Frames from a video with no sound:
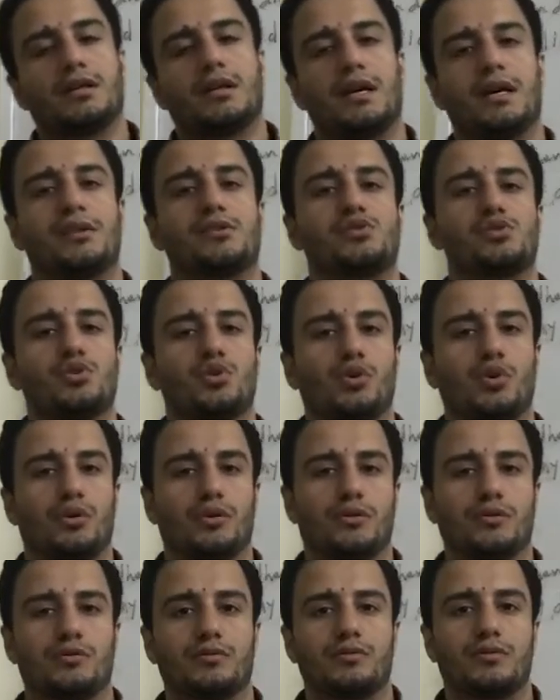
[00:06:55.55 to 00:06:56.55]
and so on.
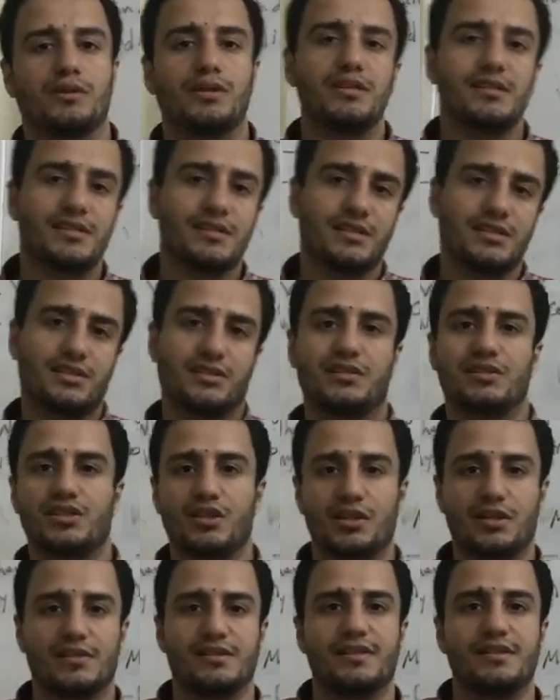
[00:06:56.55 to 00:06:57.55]
Let's
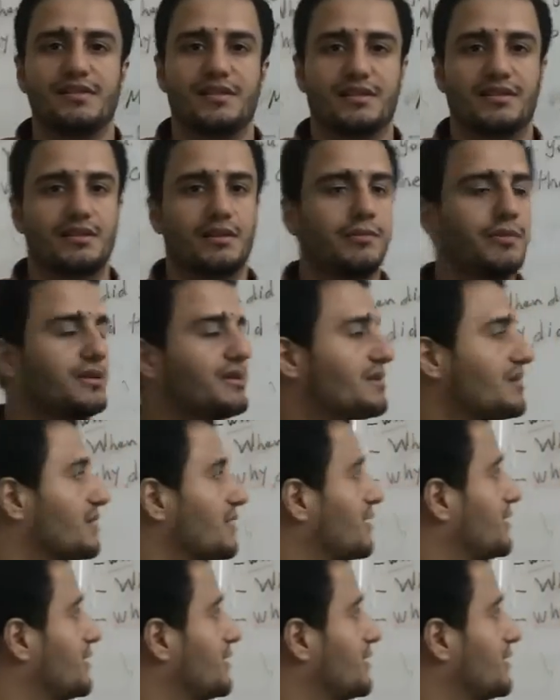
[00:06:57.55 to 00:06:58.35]
check these examples.